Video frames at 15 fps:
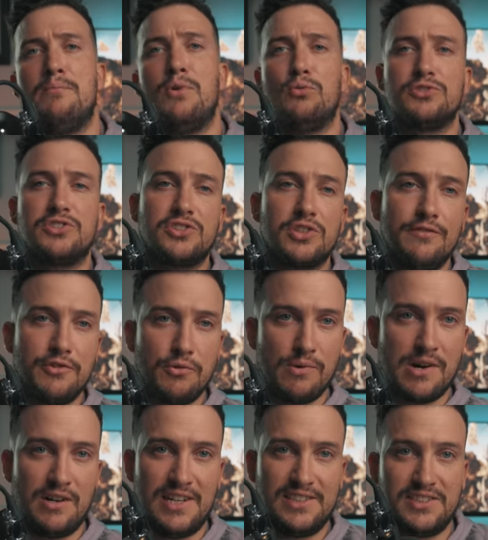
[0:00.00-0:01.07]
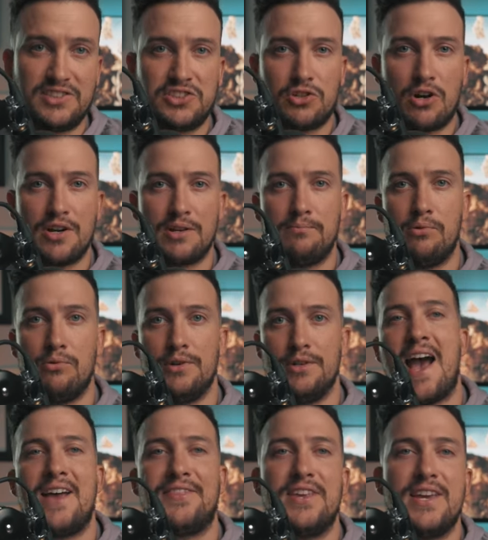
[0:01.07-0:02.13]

but will serve you well as a starting point. At